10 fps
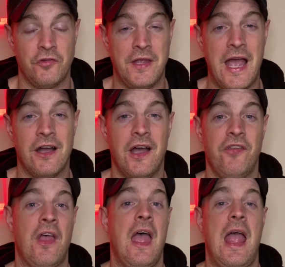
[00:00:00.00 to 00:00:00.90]
So yeah,
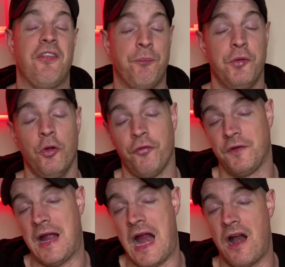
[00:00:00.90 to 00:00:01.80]
guys, it's a
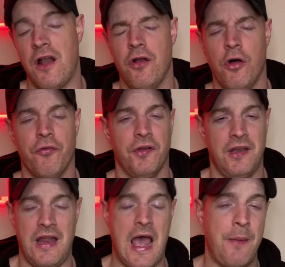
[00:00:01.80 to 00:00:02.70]
beautiful car. Love
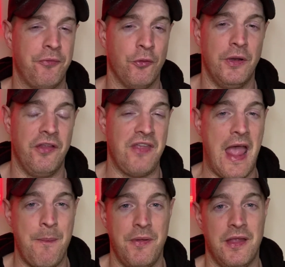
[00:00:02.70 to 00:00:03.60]
it. It absolutely is
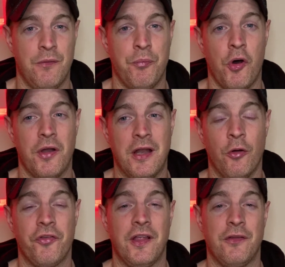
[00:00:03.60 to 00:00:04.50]
epic, but it
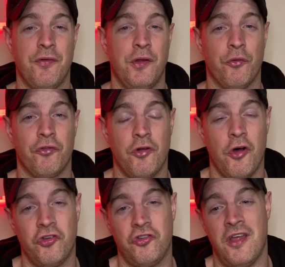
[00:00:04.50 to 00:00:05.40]
looks like the video was
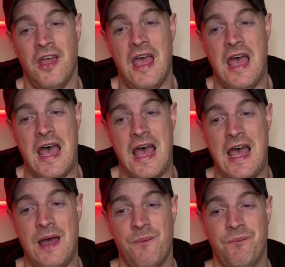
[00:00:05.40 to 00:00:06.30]
rushed.
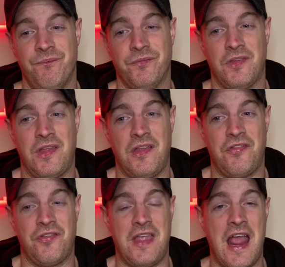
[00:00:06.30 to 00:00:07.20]
Um,
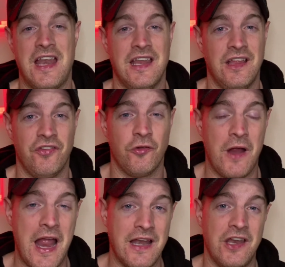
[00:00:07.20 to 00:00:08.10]
it's the editing isn't
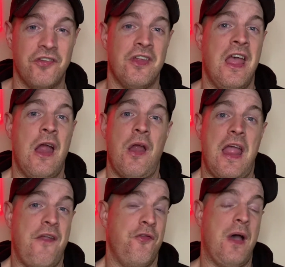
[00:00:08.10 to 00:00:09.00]
great in it.
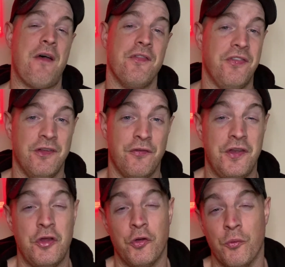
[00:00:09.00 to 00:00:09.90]
If you haven't seen the
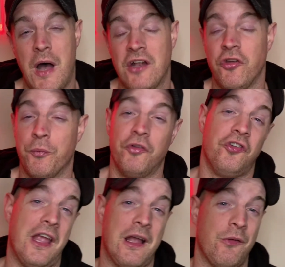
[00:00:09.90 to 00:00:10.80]
video, you can watch it, but
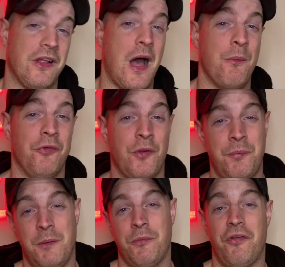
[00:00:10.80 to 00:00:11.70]
check out the comments
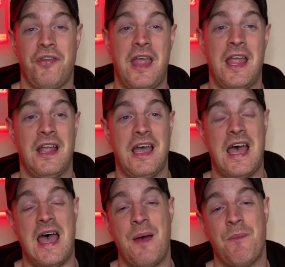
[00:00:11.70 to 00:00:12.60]
what people are saying.
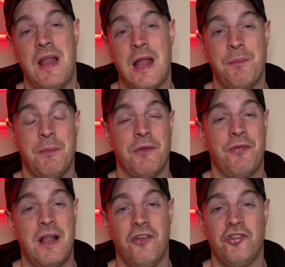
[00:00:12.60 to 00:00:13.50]
Um, a lot of people that
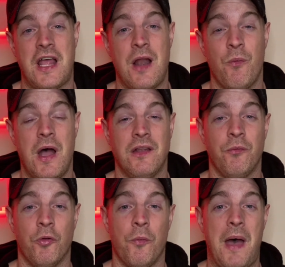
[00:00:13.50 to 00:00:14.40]
follow this channel
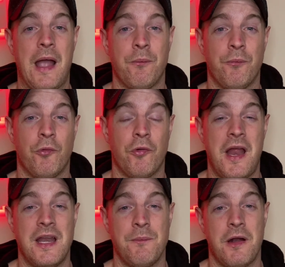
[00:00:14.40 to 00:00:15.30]
wanted to go back
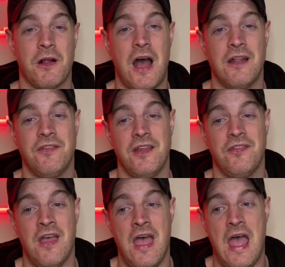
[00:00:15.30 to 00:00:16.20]
creating better
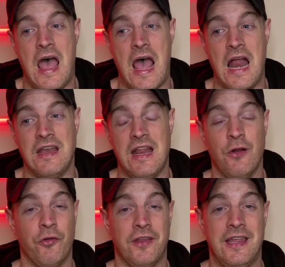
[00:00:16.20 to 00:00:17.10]
content. And it
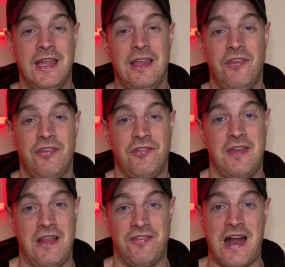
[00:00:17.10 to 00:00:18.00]
looks like he's
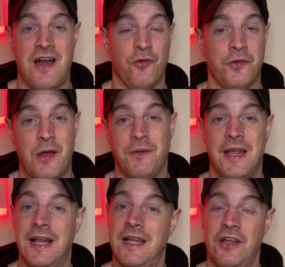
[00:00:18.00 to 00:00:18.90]
it's starting to go
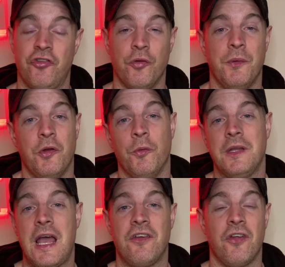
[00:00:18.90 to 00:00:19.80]
downhill, and he shouldn't be
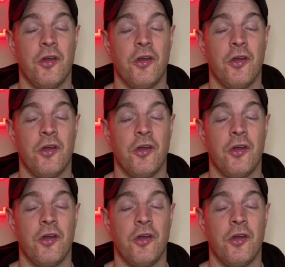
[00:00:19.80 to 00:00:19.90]
doing that.